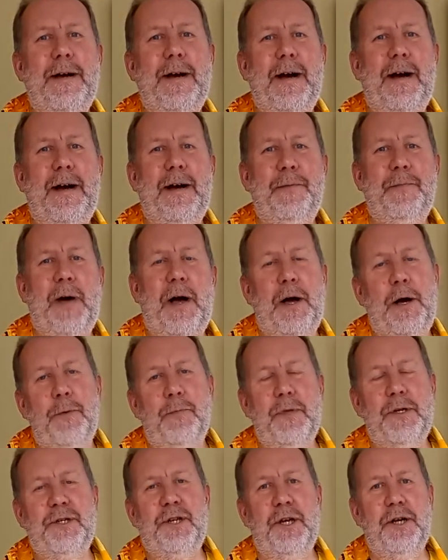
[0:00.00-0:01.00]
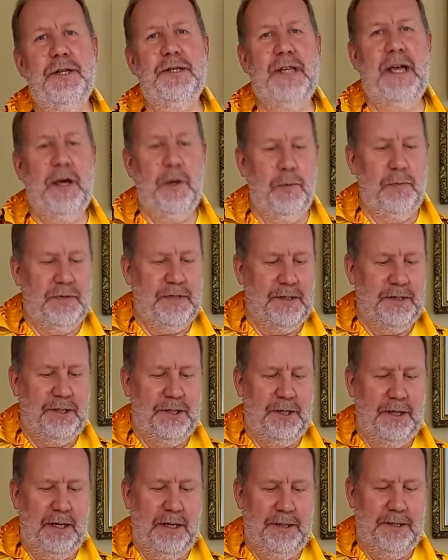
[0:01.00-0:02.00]
I hope the shirt's helped. It
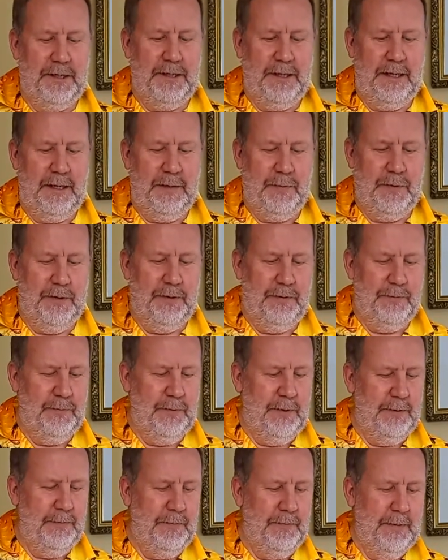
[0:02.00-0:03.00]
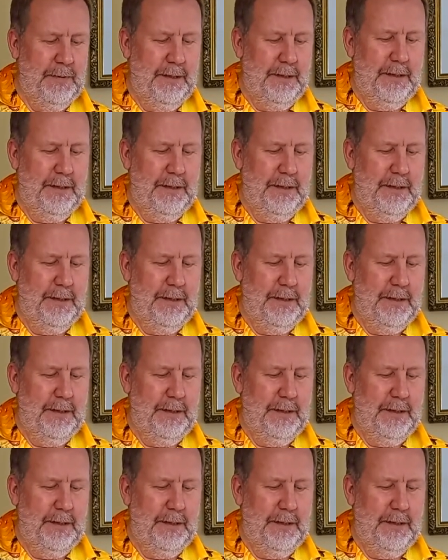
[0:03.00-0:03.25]
should actually keep you